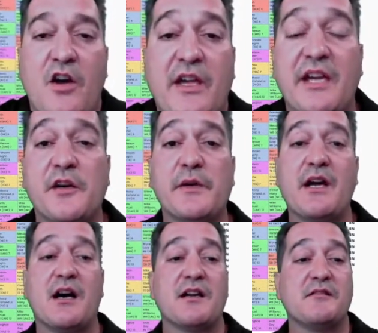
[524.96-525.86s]
Okay, here we
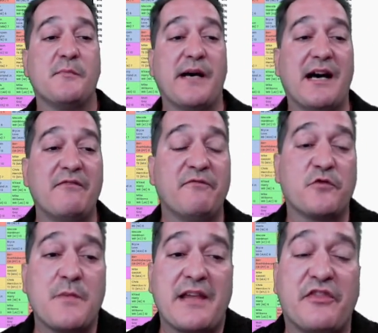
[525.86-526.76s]
are. It's about for
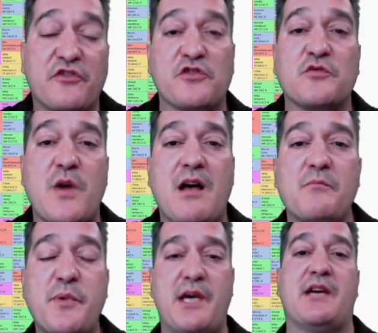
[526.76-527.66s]
my 3rd round
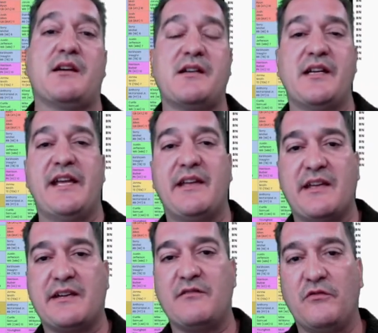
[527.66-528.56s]
pick.
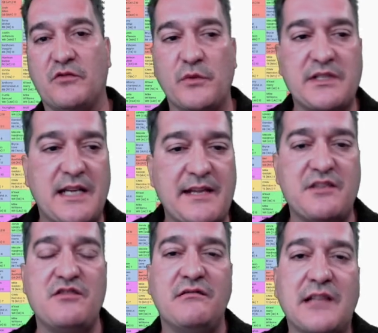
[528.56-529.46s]
And the reason
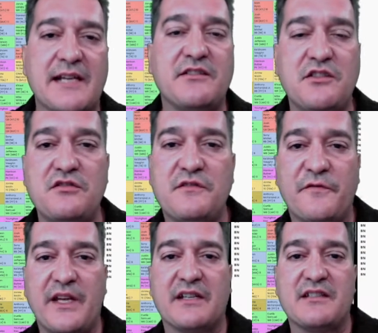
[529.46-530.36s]
I like to use
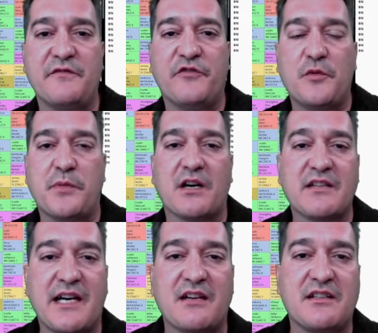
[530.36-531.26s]
fantasy football
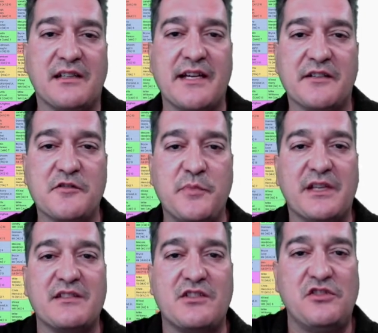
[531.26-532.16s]
calculators,
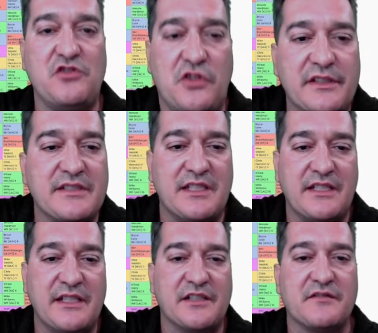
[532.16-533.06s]
because as you can see
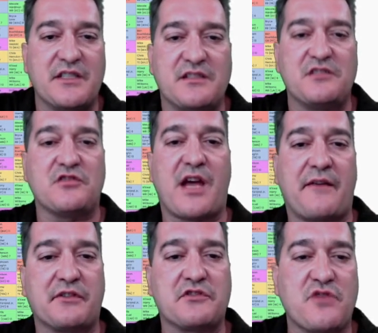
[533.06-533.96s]
here, this is their
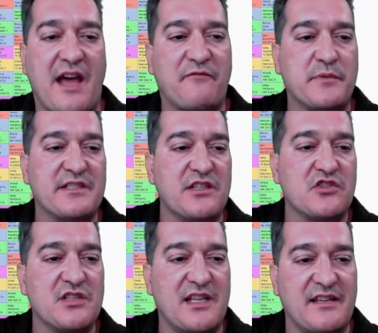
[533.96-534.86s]
average draft
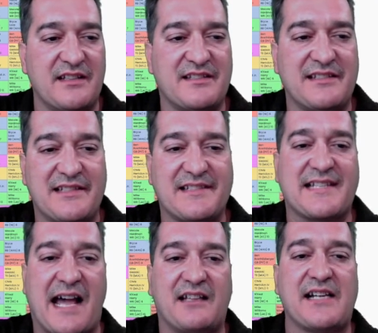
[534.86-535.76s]
position, and this is
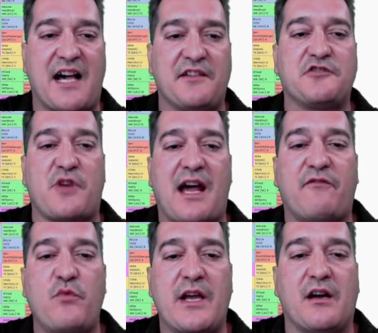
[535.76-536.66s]
exactly how the
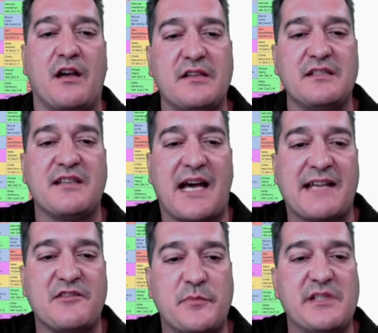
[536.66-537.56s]
draft went. All these
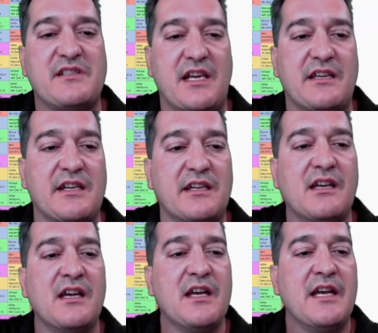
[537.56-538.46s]
guys have been taken
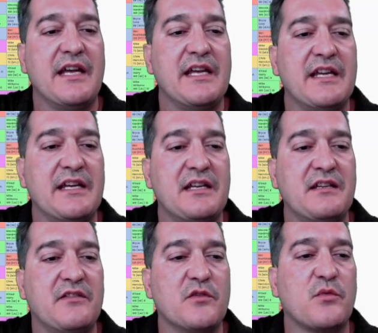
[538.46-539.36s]

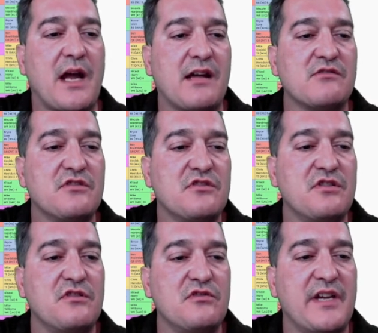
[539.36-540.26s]
in the rounds
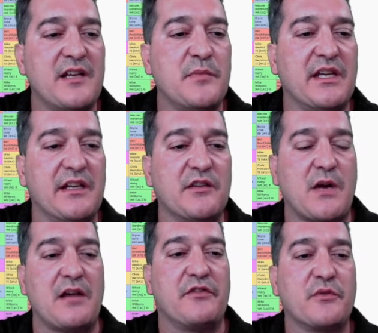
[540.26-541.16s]
2 and beginning of
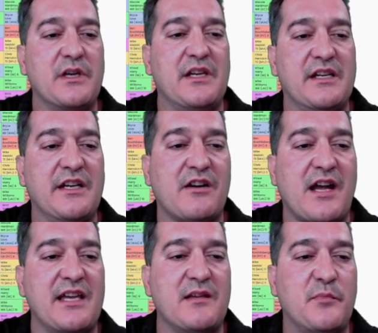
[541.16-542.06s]
round 3, and here
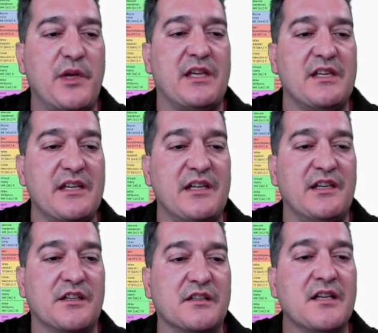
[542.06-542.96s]
I am picking
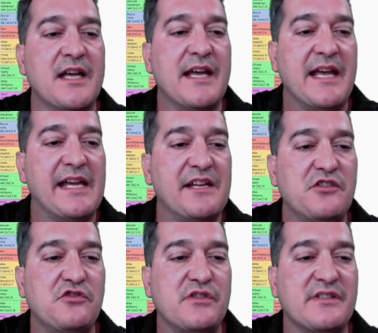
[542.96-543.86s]
here, and
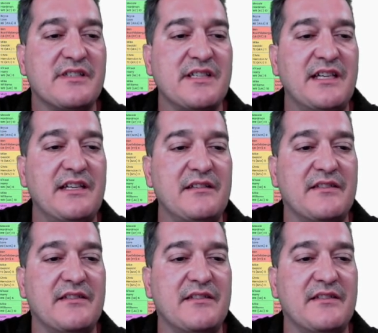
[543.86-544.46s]
you could see